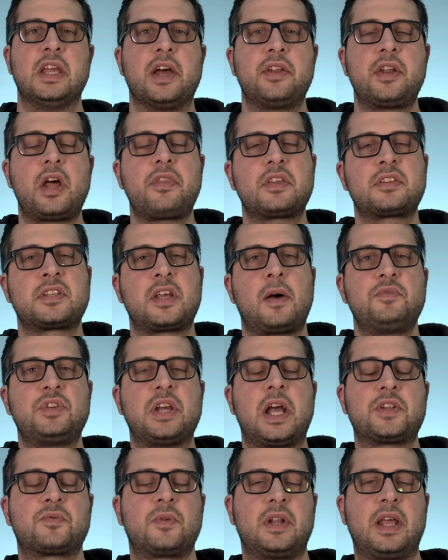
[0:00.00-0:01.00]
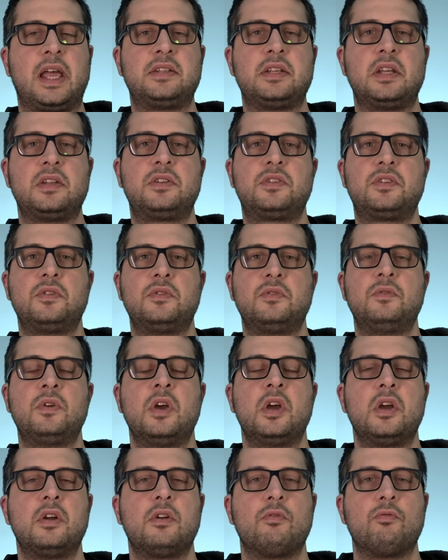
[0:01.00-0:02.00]
and other subjects related to
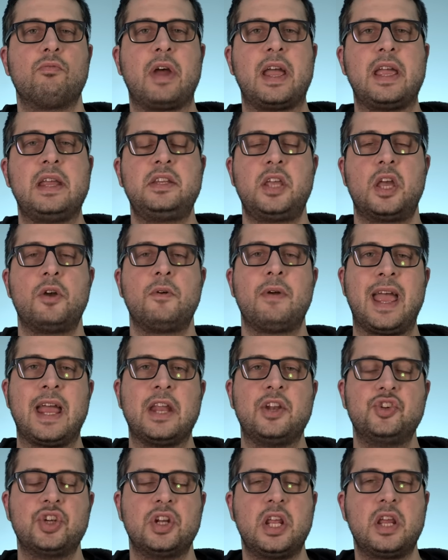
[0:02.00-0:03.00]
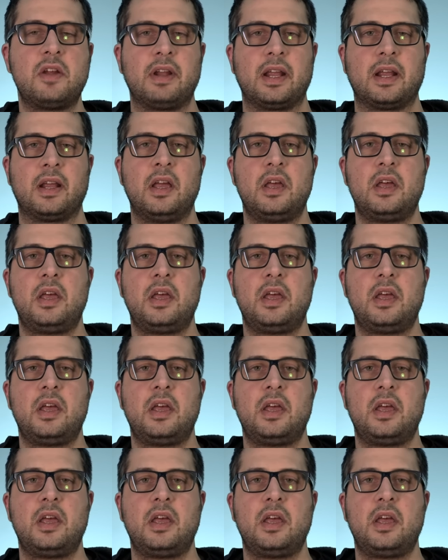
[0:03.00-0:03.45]
radio engineering,